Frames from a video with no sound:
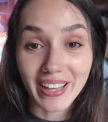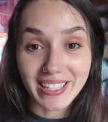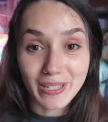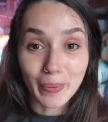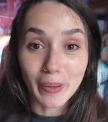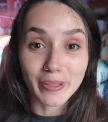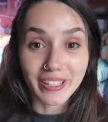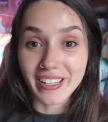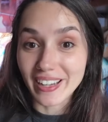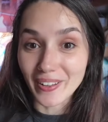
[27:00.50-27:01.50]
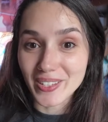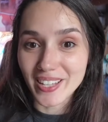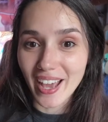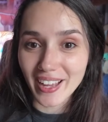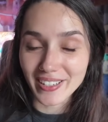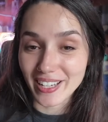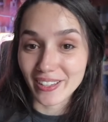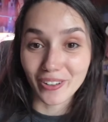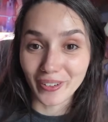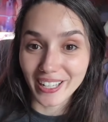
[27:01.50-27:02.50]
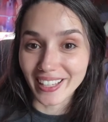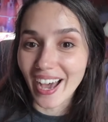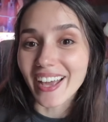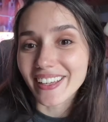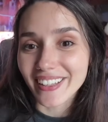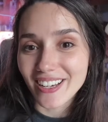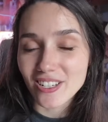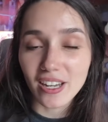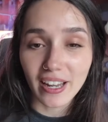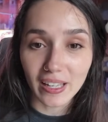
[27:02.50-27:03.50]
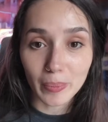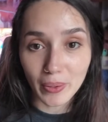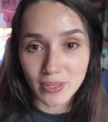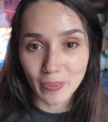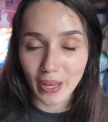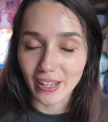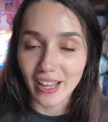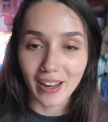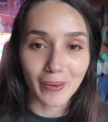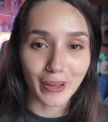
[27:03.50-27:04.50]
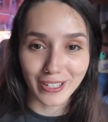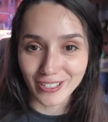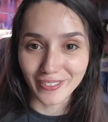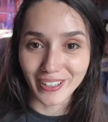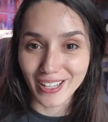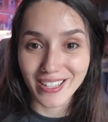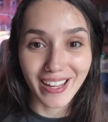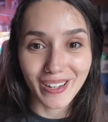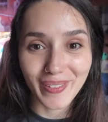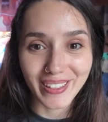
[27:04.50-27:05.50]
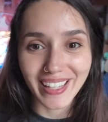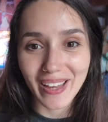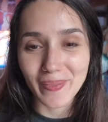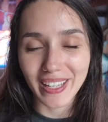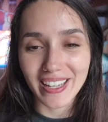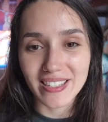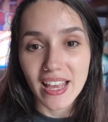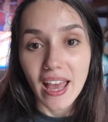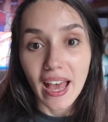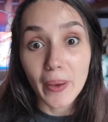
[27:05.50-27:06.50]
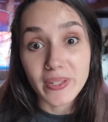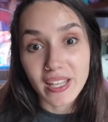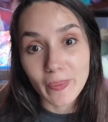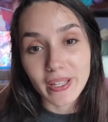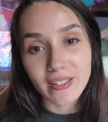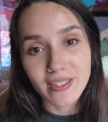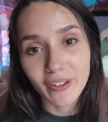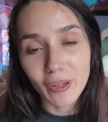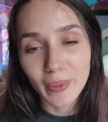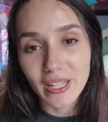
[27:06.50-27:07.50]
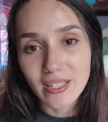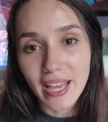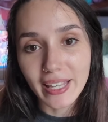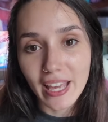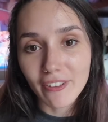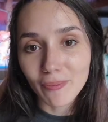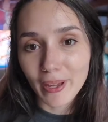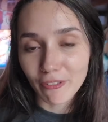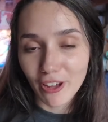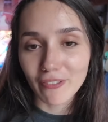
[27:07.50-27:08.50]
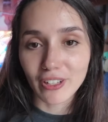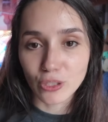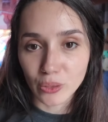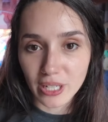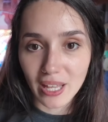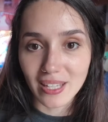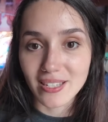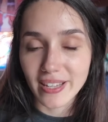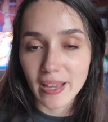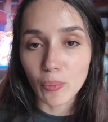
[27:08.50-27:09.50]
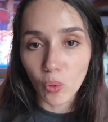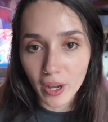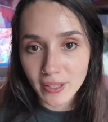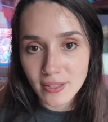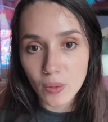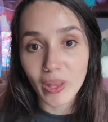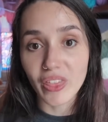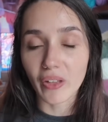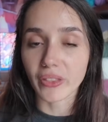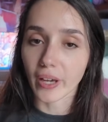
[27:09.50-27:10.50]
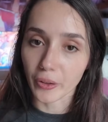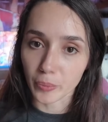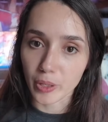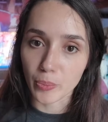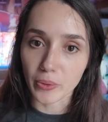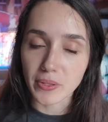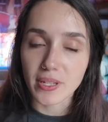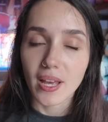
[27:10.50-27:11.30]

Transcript: get to publicly announce that I did create the eye collection and I can post about it, and I'm actually really excited about that because I was keeping it a secret because I gave my friend Victoria the same ones without the color pupils